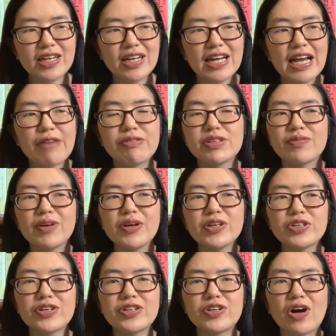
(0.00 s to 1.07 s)
It was a very
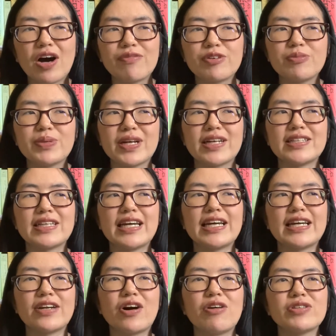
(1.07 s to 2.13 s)
good novel because
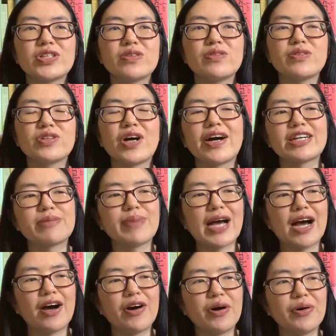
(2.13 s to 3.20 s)
it also talked
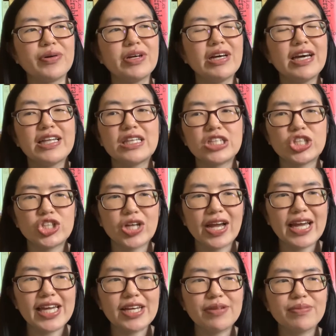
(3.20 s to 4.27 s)
about the
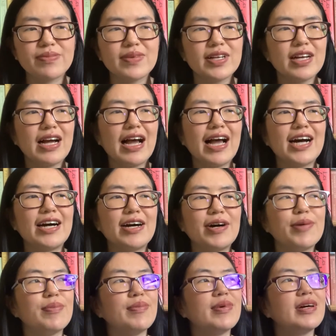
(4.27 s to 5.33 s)
shame
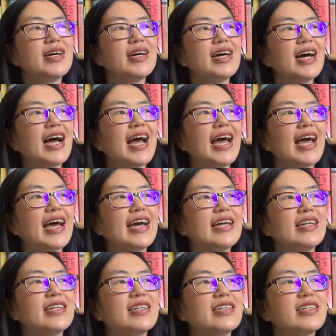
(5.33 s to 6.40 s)

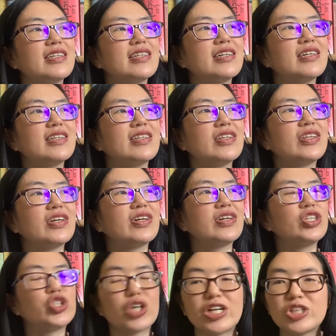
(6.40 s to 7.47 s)
and the
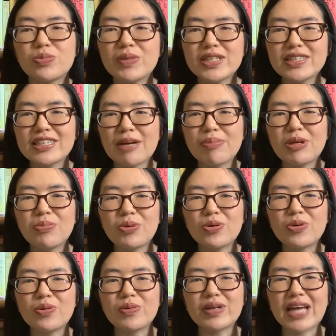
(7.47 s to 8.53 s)
judgments that
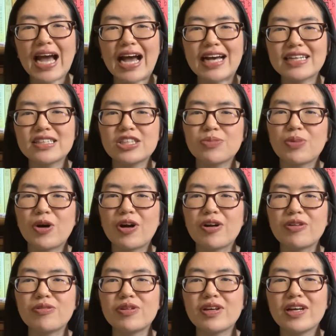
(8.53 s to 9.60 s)
people cast
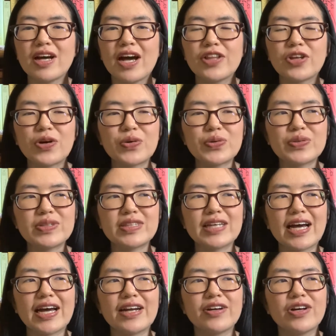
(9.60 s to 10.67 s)
upon those
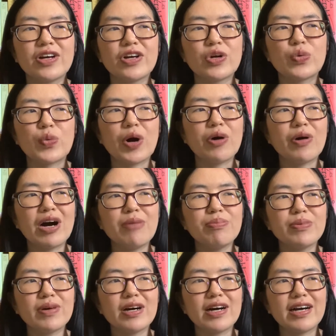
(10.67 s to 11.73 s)
that grow up
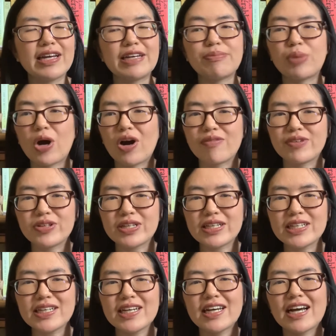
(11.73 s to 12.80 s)
in
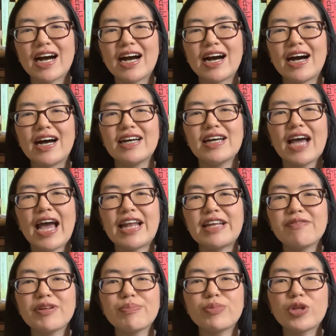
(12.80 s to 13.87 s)
poverty, and
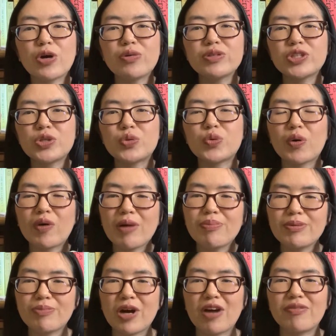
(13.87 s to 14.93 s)
even those who grow up
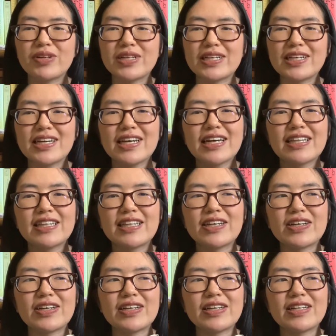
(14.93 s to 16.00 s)
in poverty,
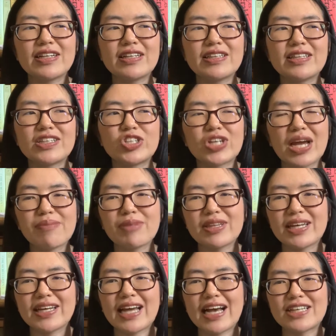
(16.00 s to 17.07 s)
the shame that
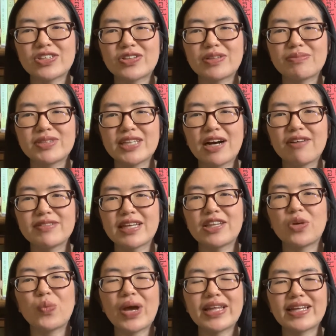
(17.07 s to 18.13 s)
they cast on themselves and
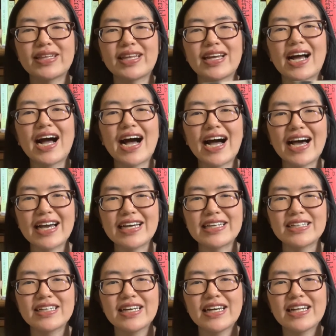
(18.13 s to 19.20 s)
the way that they
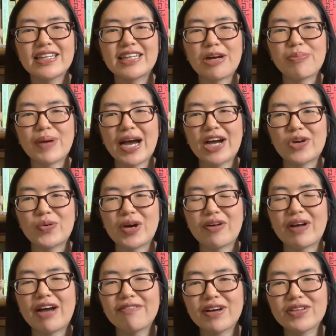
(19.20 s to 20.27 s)
hide their background.
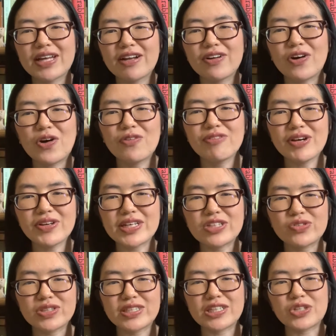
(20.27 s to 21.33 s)
I found that all very
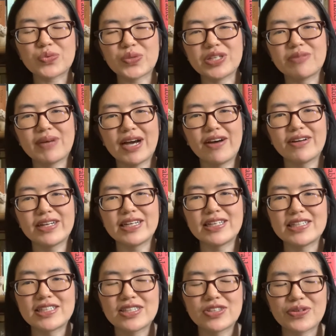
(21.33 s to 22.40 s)
interesting to read about in
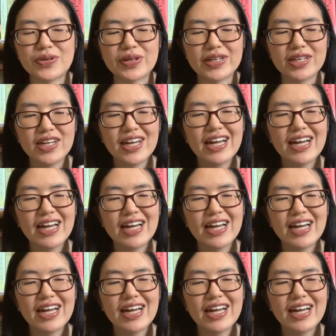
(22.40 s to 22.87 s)
this story.